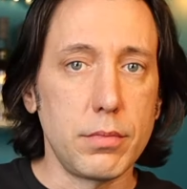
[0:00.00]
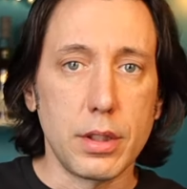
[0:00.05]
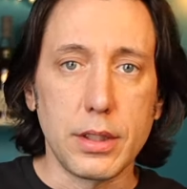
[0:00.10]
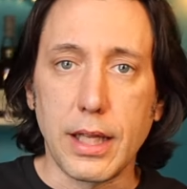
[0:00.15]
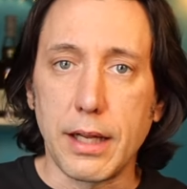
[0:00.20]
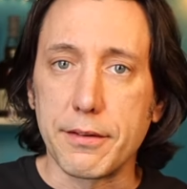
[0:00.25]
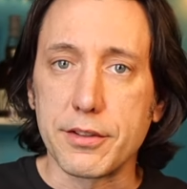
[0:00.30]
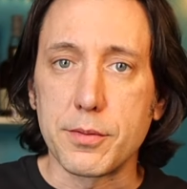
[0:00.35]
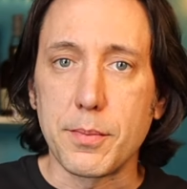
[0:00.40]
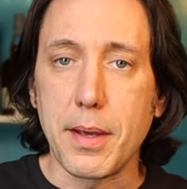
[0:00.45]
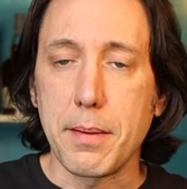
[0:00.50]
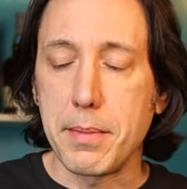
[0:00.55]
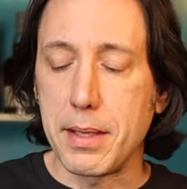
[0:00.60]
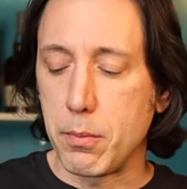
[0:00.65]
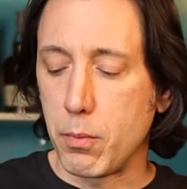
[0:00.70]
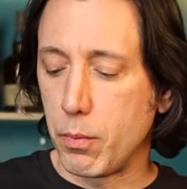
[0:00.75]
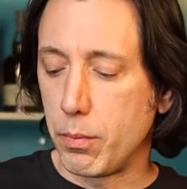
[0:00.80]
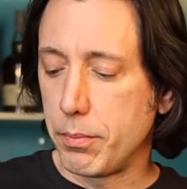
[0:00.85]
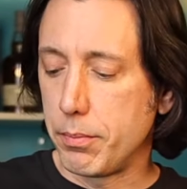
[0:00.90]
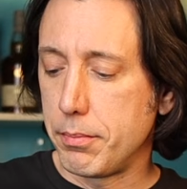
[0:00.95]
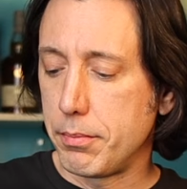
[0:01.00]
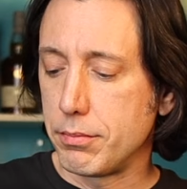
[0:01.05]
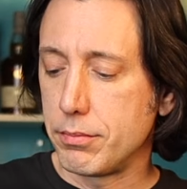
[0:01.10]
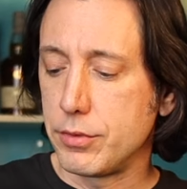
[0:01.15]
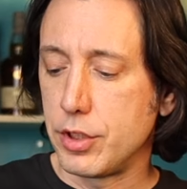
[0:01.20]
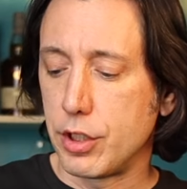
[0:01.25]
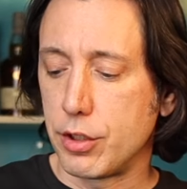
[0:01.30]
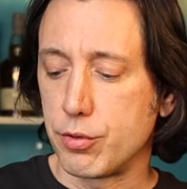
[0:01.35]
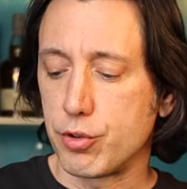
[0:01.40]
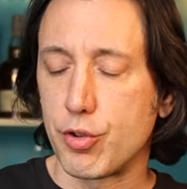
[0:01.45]
a lot of us may be,
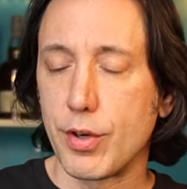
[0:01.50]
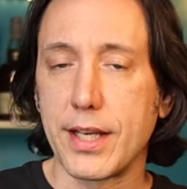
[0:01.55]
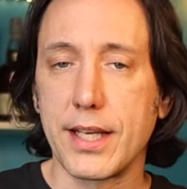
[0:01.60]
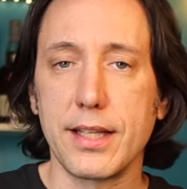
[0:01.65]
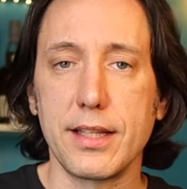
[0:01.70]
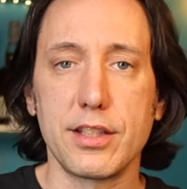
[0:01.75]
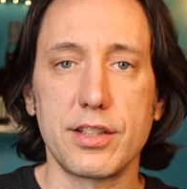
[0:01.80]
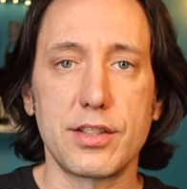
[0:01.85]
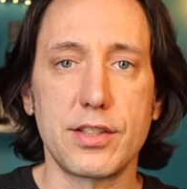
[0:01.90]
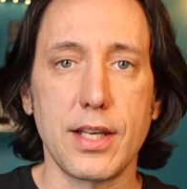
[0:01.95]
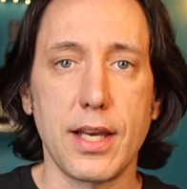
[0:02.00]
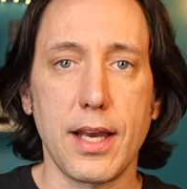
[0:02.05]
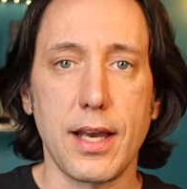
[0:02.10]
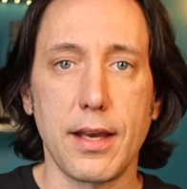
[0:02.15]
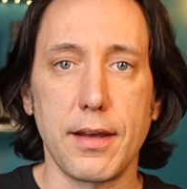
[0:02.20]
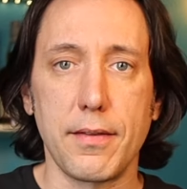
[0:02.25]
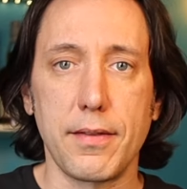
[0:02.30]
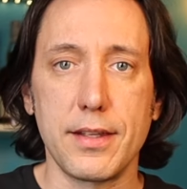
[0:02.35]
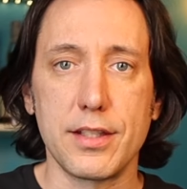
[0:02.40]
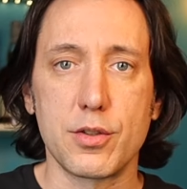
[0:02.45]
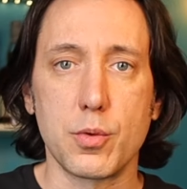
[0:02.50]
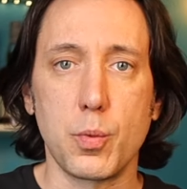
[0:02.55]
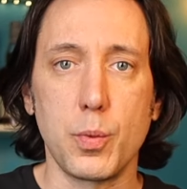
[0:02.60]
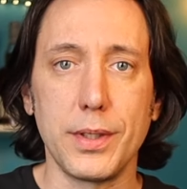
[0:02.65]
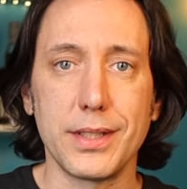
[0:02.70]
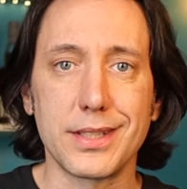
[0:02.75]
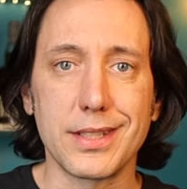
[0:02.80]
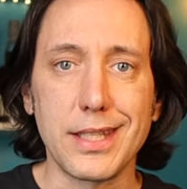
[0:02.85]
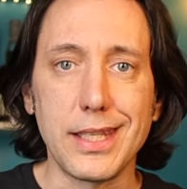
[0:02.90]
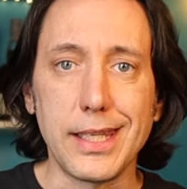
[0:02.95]
you know, drinking this, uh, this
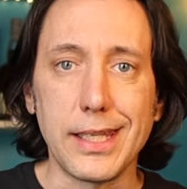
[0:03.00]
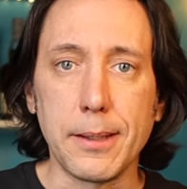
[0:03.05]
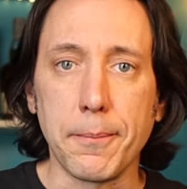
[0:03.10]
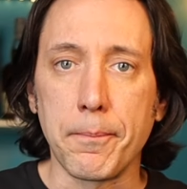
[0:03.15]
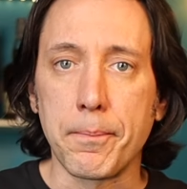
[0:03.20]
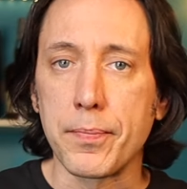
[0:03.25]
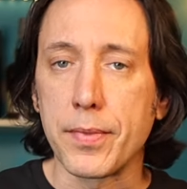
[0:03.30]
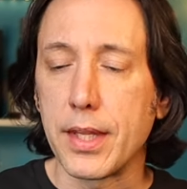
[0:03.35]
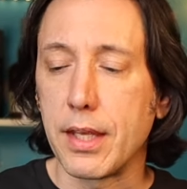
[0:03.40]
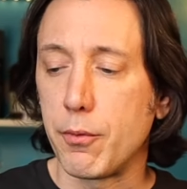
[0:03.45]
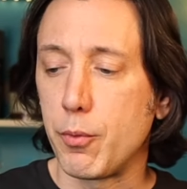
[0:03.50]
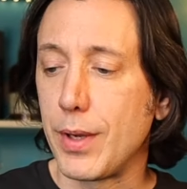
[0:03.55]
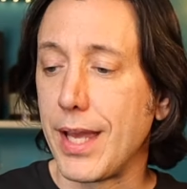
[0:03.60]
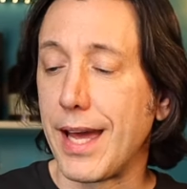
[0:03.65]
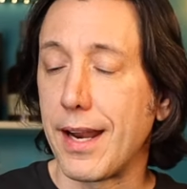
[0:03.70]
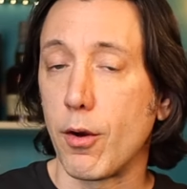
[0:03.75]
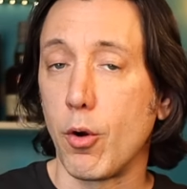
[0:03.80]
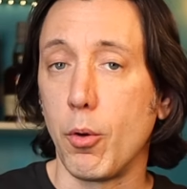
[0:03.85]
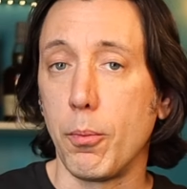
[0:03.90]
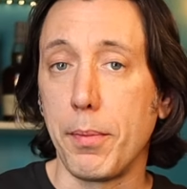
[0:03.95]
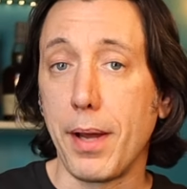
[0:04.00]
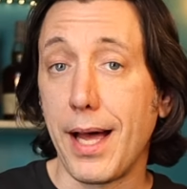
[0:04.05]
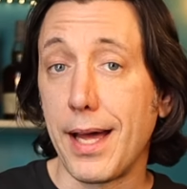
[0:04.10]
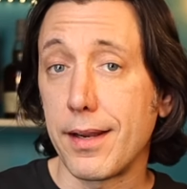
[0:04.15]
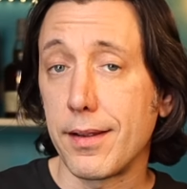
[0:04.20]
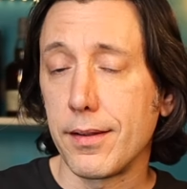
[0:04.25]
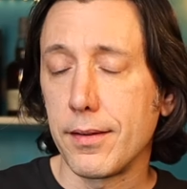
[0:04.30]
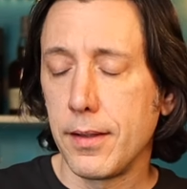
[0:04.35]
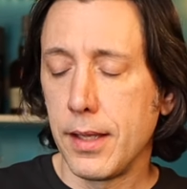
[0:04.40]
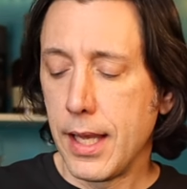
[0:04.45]
whiskey if we had a whole
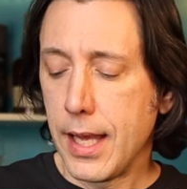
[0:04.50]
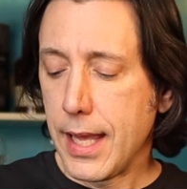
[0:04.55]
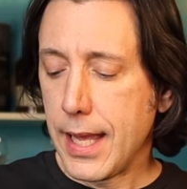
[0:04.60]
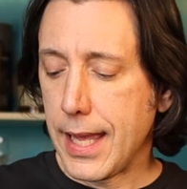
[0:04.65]
bottle.